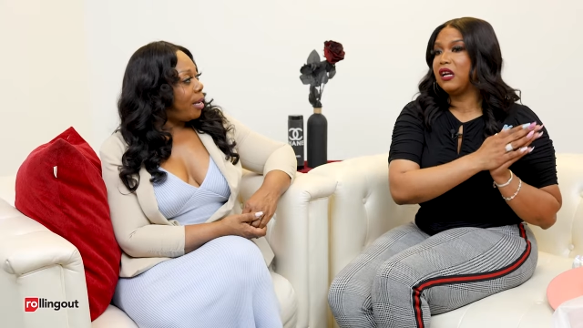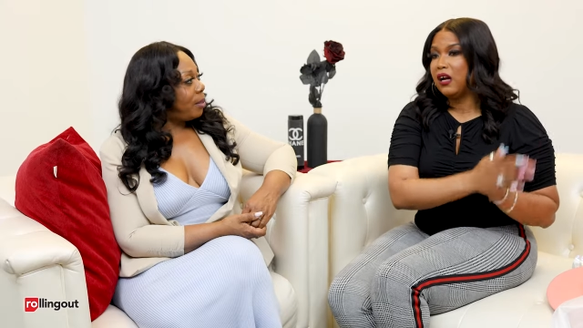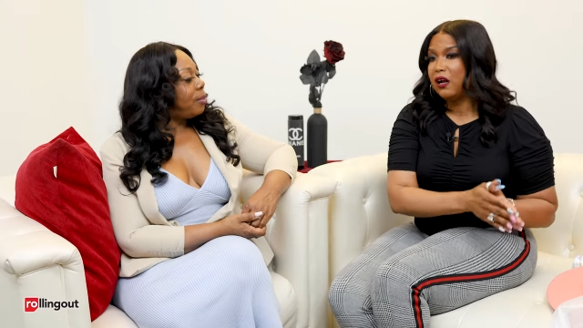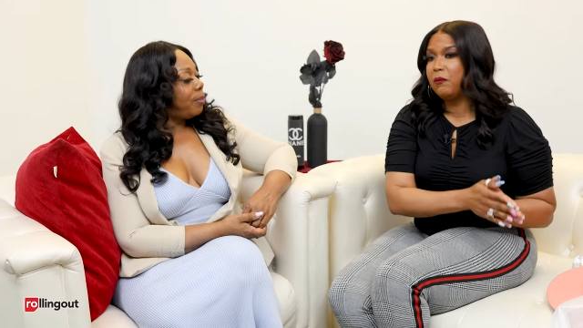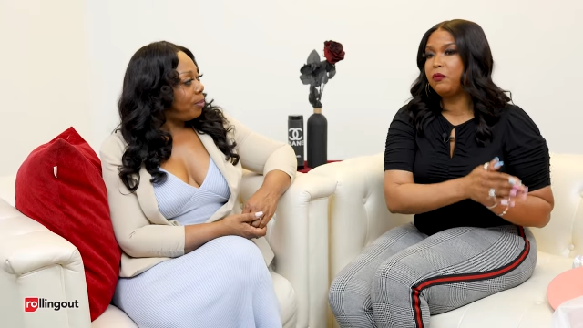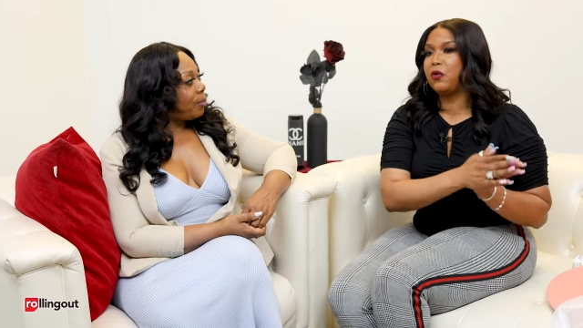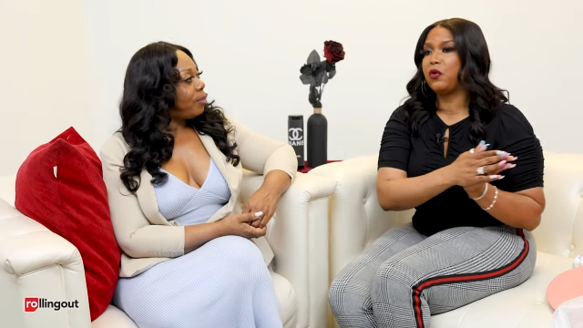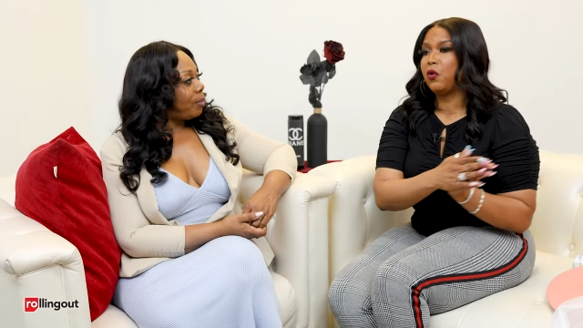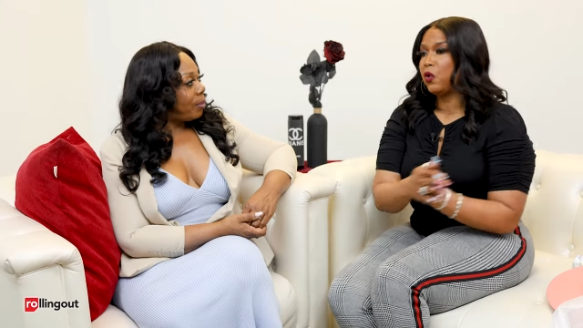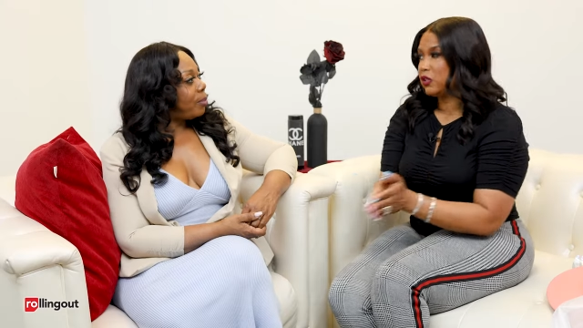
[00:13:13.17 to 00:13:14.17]
Speaker 1: become through
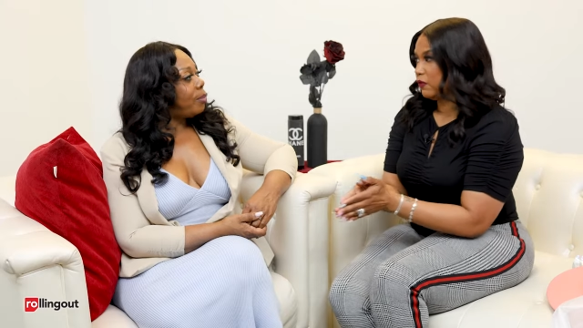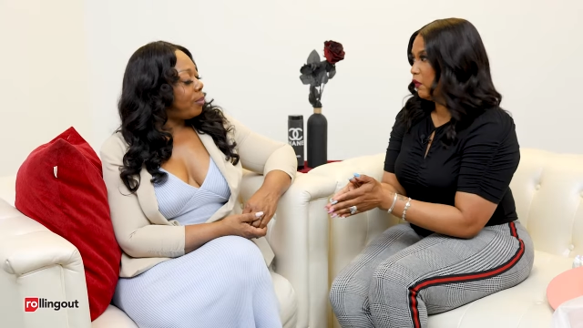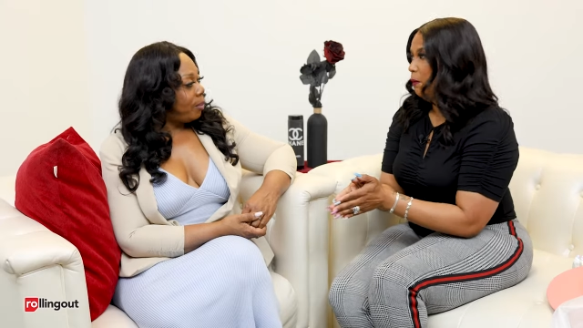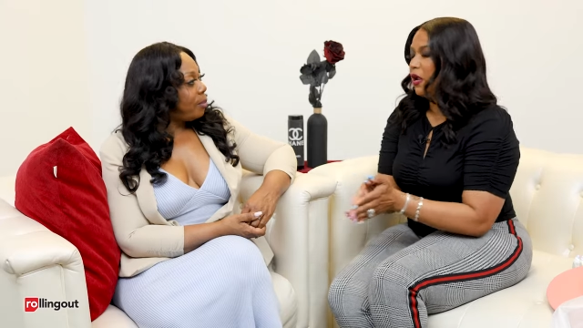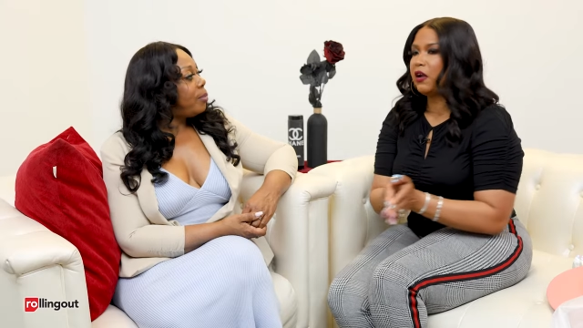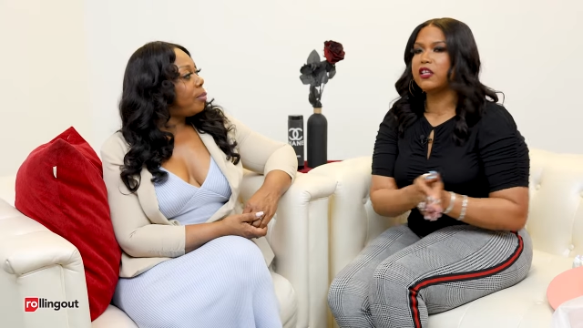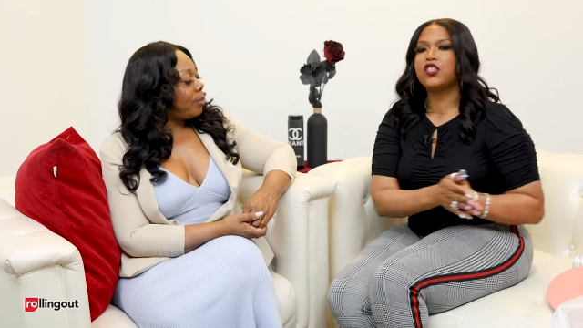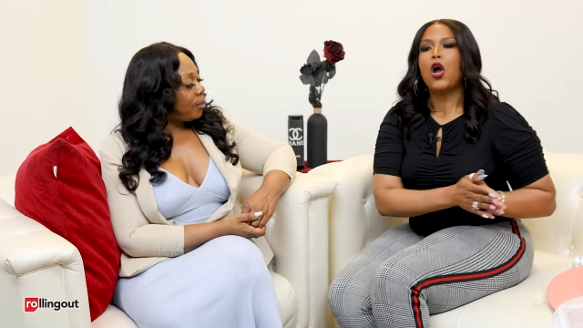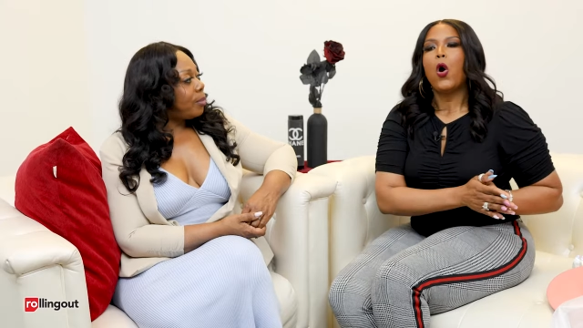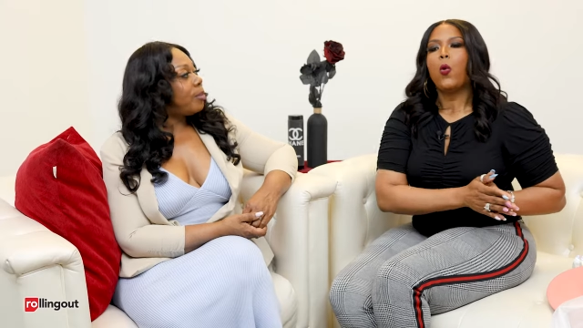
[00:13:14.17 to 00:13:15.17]
the course of the
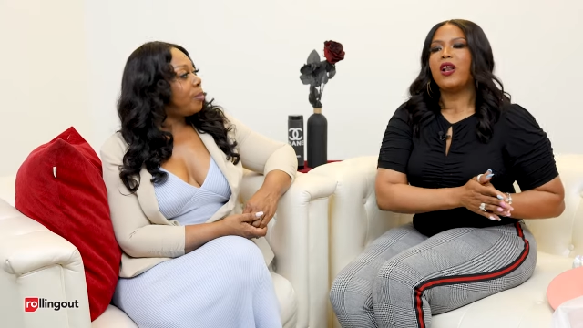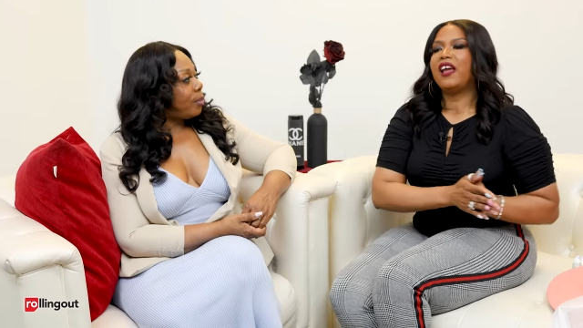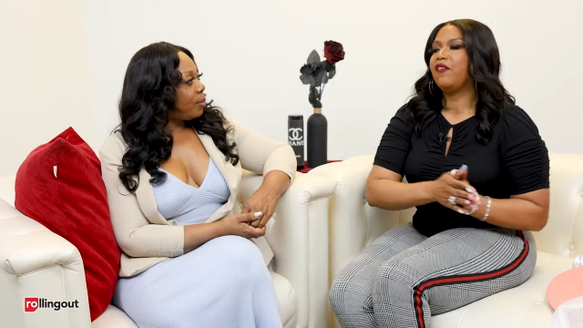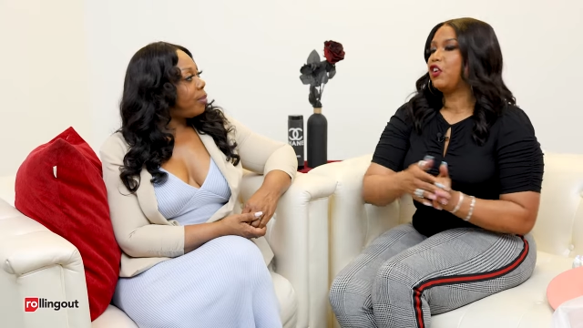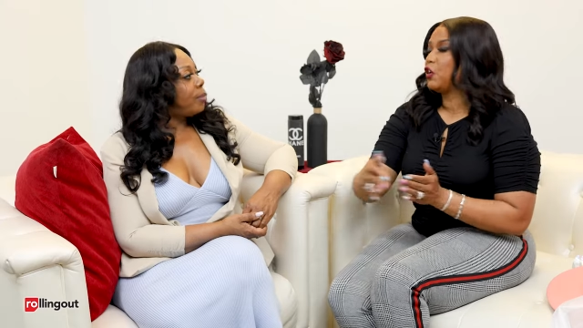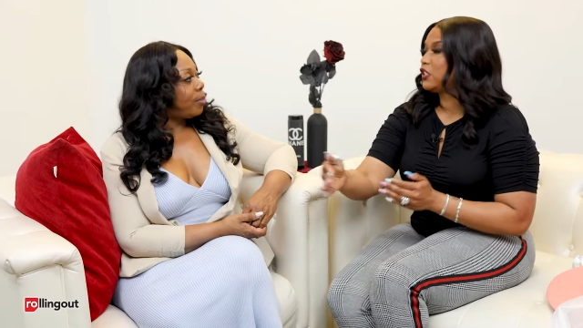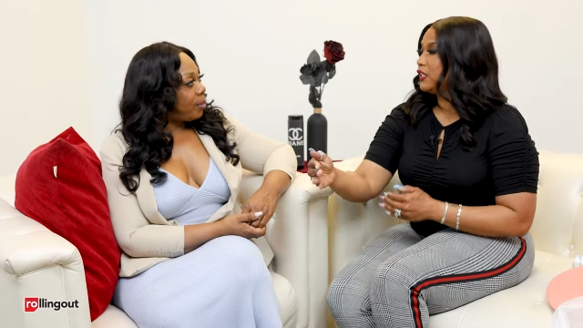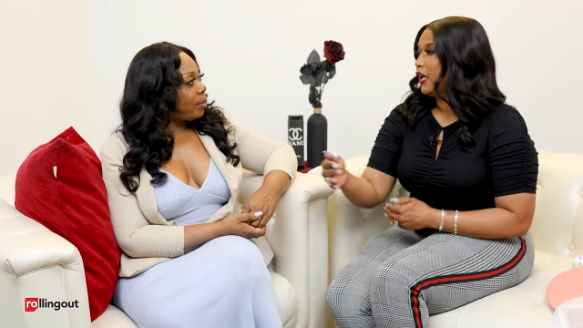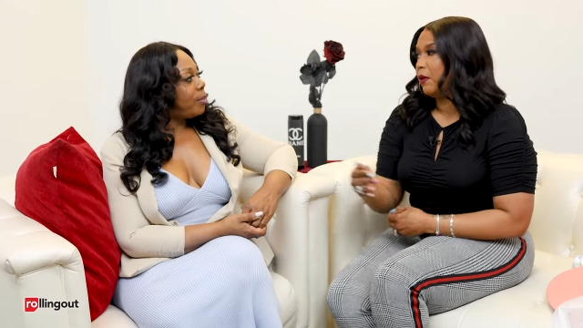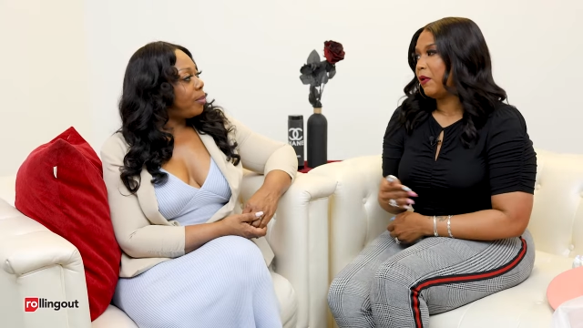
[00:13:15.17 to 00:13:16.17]
marriage whatever your
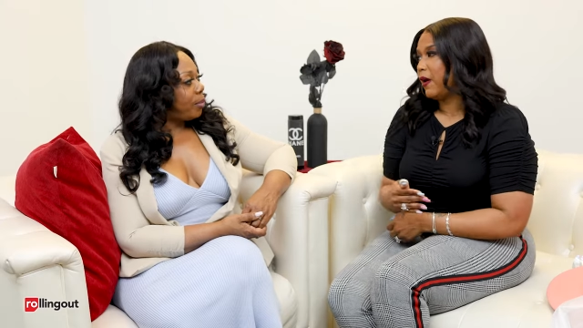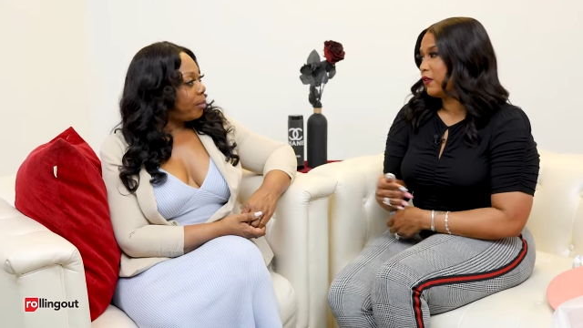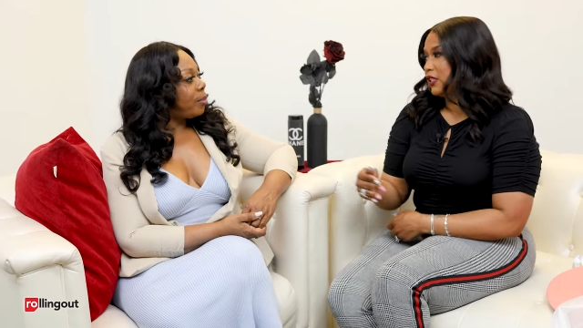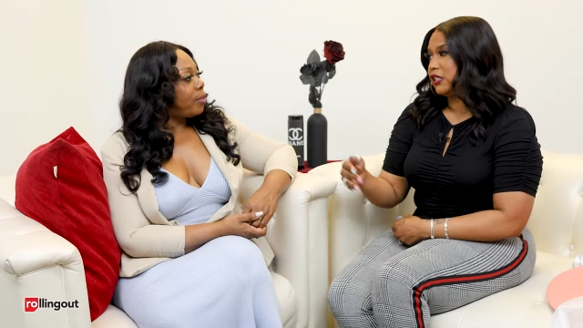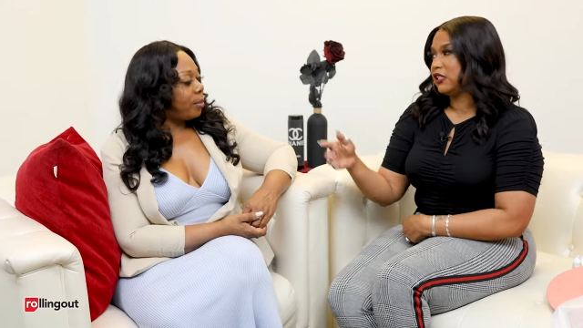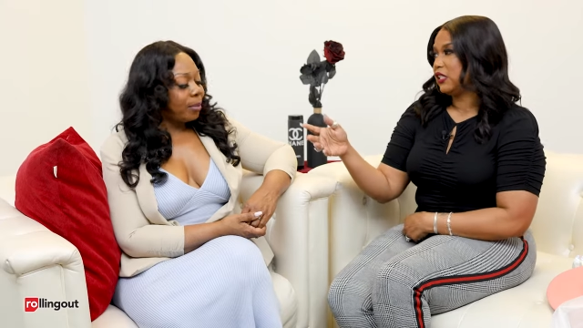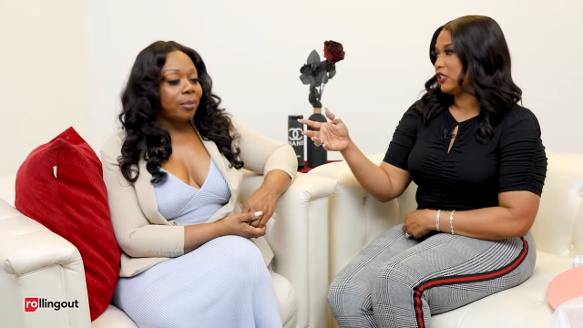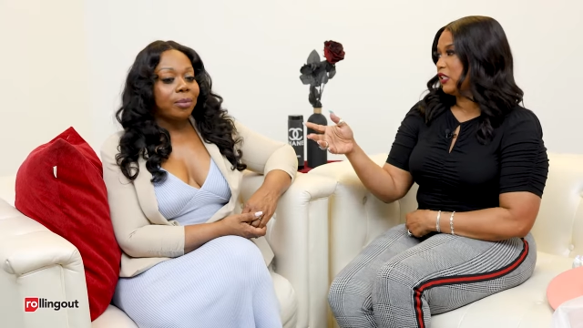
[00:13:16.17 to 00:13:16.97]
staying power sis is.